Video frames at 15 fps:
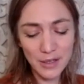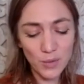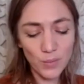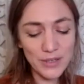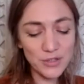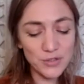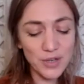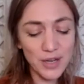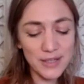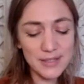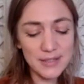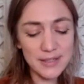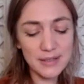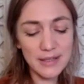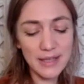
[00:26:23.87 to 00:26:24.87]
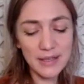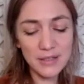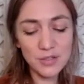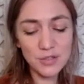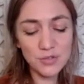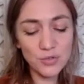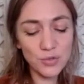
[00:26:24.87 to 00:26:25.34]
We trust the
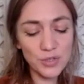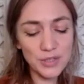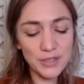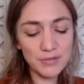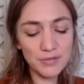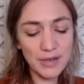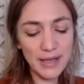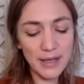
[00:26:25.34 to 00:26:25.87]
extraordinary